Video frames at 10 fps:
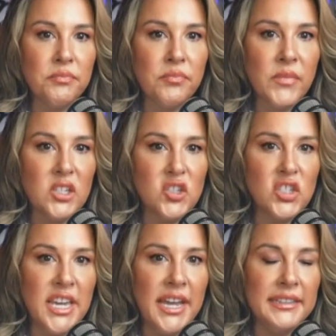
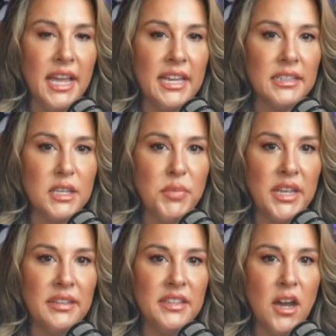she had likely
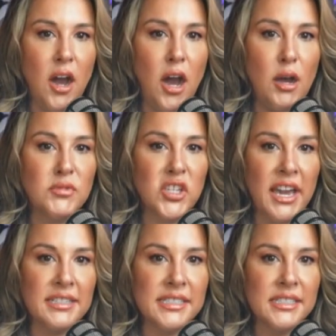been the
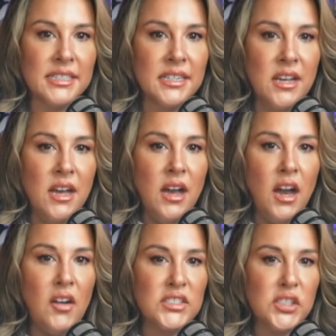object
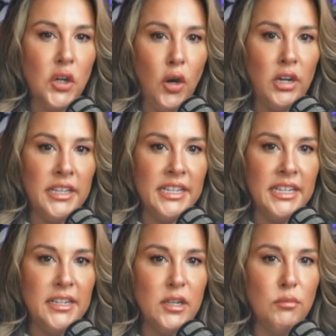of a
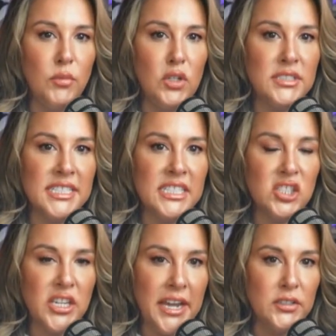targeted multi
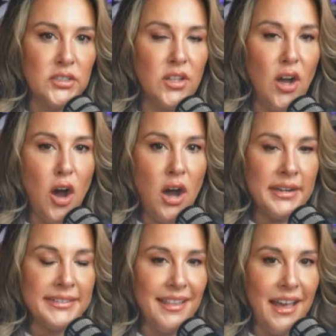channel
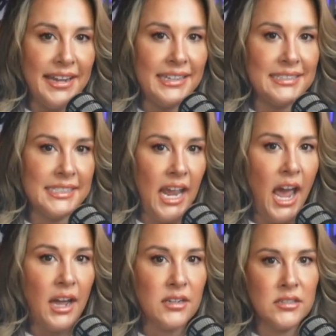online
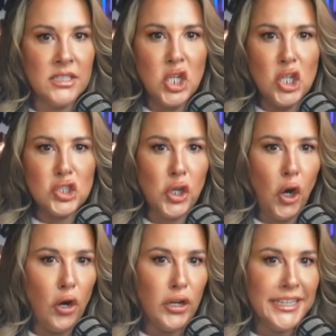attack.
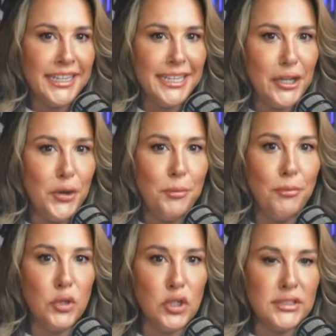Targeted
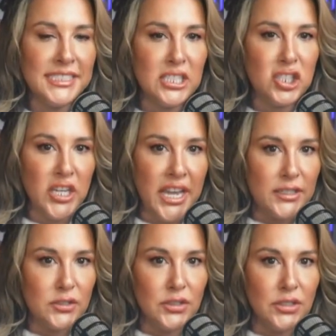multi
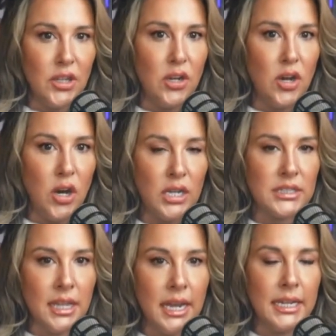channel
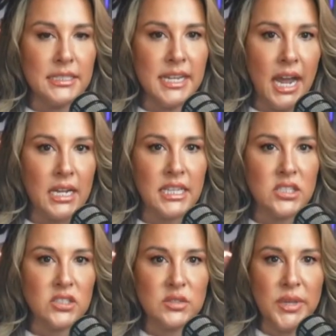online attack. That
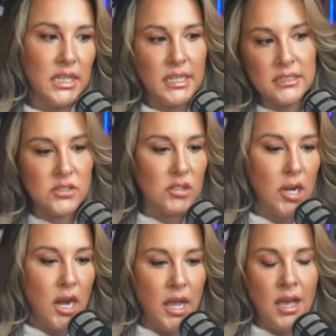just means
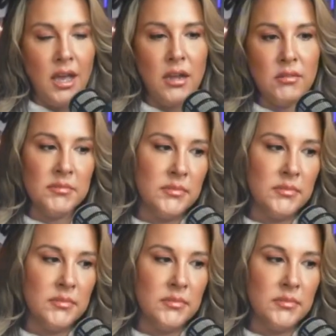Instagram,